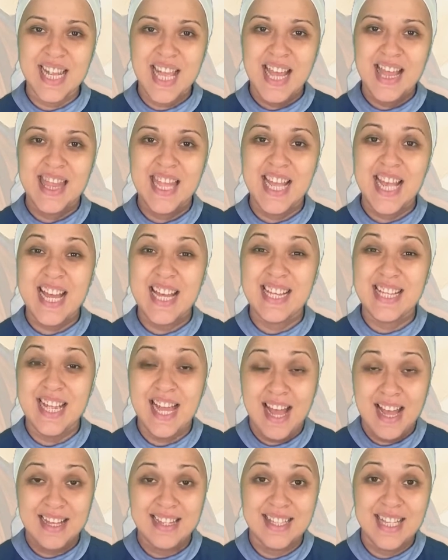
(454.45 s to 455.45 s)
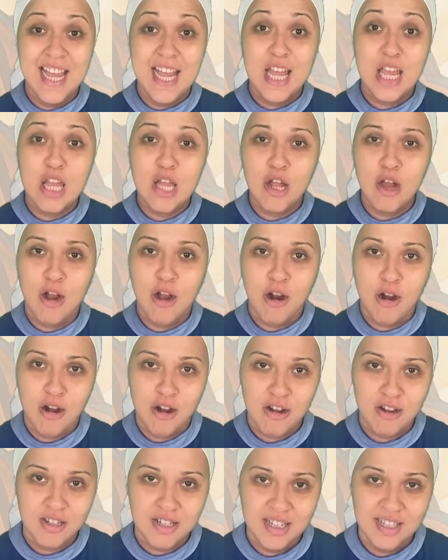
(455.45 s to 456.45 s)
that it has
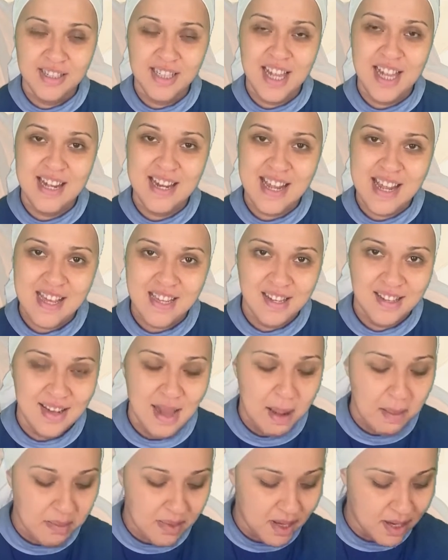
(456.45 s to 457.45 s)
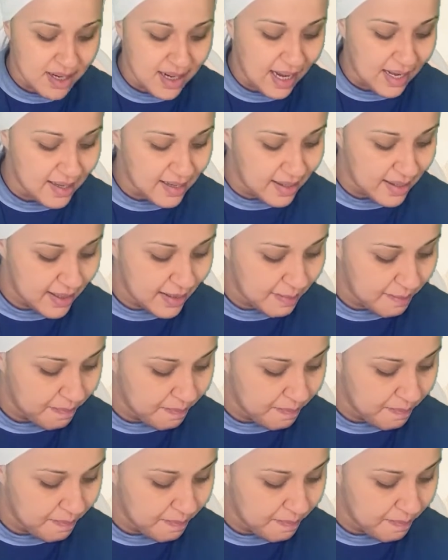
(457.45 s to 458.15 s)
incarnate and is among us.